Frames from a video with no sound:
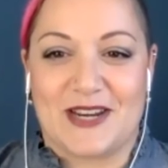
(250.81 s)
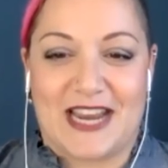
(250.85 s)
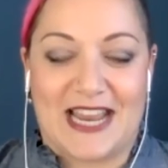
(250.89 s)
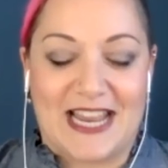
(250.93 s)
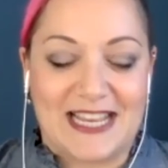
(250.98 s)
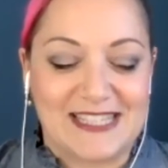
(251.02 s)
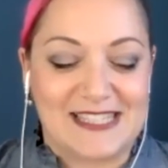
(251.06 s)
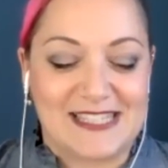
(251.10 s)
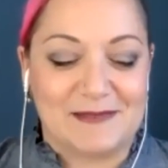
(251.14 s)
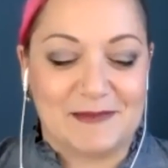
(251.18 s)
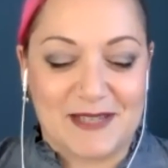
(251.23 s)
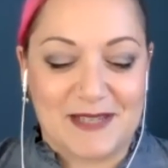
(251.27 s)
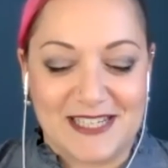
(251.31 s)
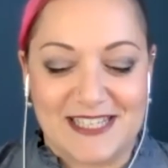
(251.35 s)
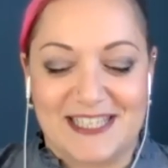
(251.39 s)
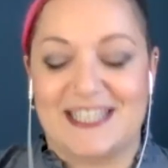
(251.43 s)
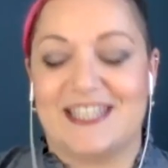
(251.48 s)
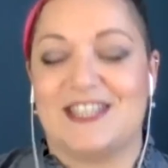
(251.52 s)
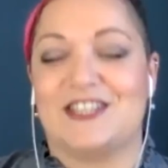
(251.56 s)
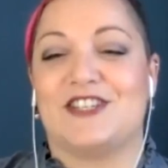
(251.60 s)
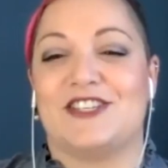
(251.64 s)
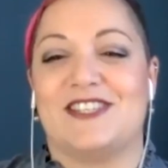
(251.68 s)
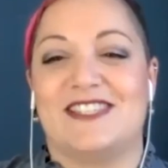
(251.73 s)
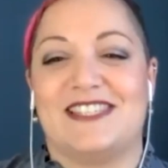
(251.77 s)
I had some
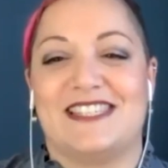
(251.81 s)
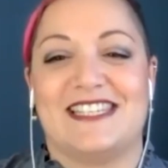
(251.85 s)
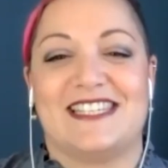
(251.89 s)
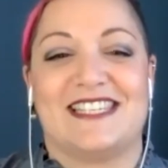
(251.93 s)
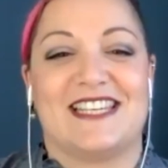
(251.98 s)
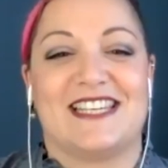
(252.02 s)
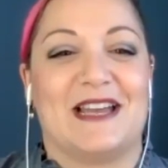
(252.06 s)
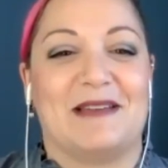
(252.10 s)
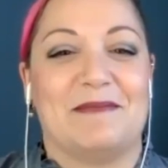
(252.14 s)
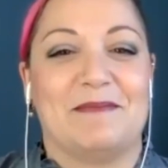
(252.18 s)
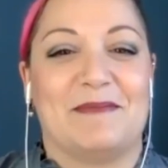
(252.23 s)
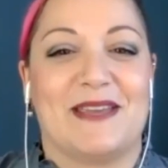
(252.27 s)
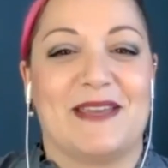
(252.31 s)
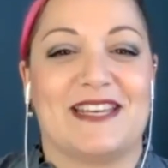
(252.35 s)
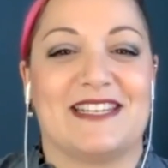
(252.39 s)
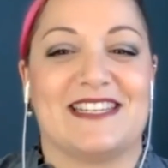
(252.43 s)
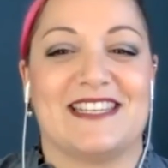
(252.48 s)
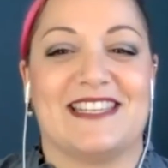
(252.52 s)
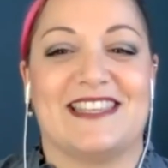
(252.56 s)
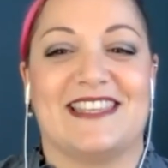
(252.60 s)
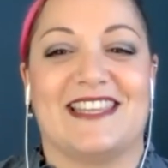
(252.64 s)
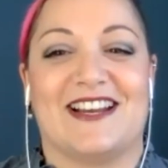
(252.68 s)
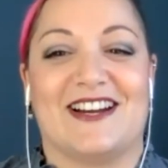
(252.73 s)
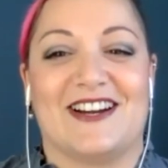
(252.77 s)
contingency time baked
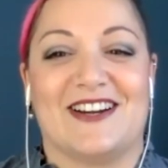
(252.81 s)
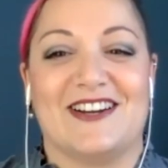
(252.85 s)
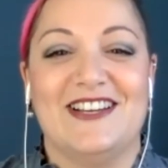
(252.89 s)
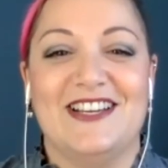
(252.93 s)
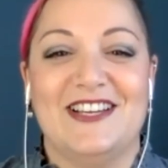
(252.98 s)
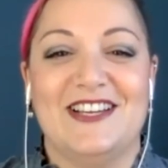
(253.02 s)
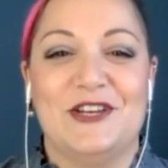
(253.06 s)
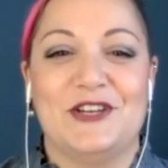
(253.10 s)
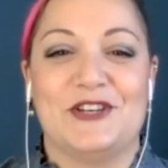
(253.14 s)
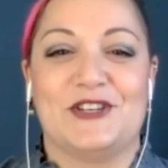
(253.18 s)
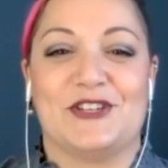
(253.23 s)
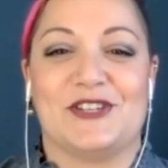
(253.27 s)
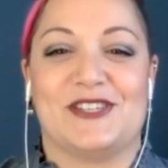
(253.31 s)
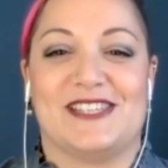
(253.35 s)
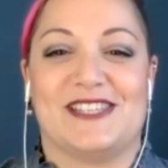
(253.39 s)
in there just in